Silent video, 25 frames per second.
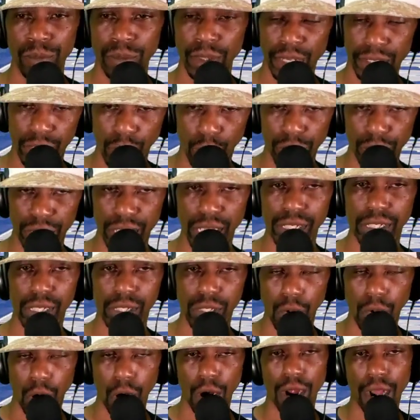So this
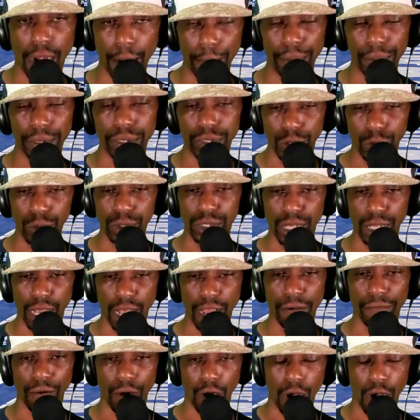is our opportune
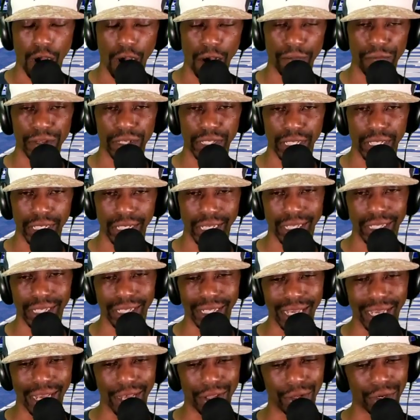time for our offense to get
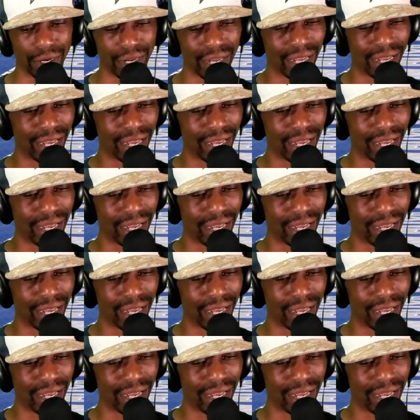together.